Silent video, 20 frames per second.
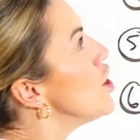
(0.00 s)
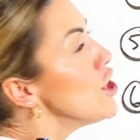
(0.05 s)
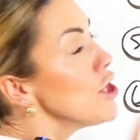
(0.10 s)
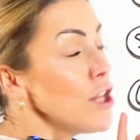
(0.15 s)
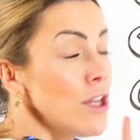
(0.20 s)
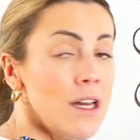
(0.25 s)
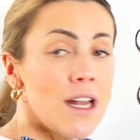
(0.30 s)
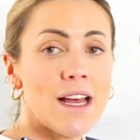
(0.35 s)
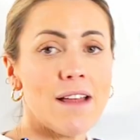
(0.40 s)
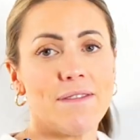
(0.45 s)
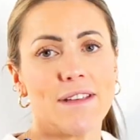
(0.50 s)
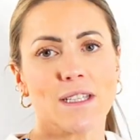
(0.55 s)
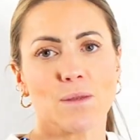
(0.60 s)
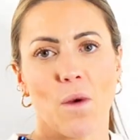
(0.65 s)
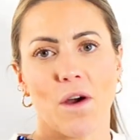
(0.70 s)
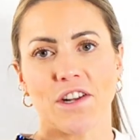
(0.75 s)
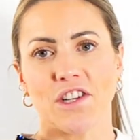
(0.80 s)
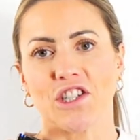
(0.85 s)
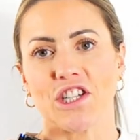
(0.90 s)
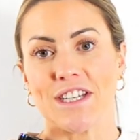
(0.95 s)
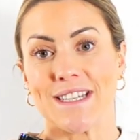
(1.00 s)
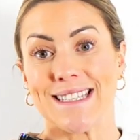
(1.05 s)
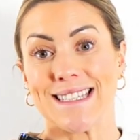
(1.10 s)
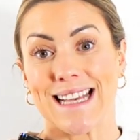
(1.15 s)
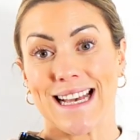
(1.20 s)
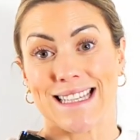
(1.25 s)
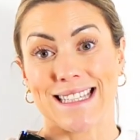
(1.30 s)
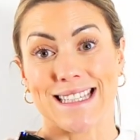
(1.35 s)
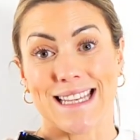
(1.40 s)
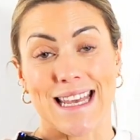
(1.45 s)
You learnt this one at
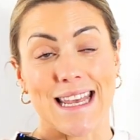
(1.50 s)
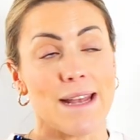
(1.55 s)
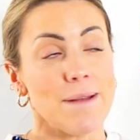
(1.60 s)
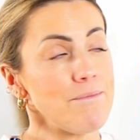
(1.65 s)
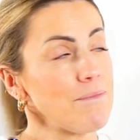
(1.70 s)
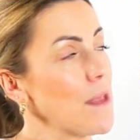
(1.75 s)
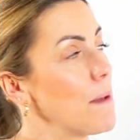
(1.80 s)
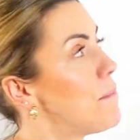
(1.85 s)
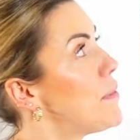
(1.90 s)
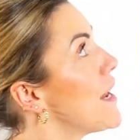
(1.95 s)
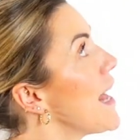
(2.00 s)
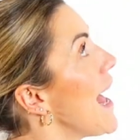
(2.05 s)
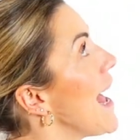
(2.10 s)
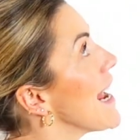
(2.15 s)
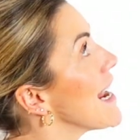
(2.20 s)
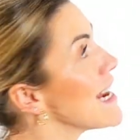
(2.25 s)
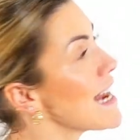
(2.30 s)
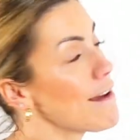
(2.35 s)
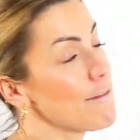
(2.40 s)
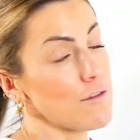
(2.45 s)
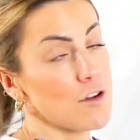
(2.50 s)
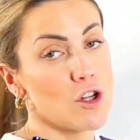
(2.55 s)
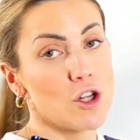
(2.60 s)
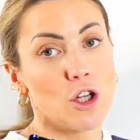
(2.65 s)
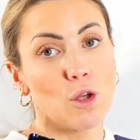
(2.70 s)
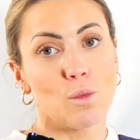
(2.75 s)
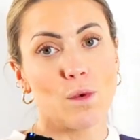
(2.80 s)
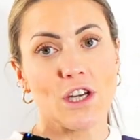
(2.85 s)
GCSE, but at A level,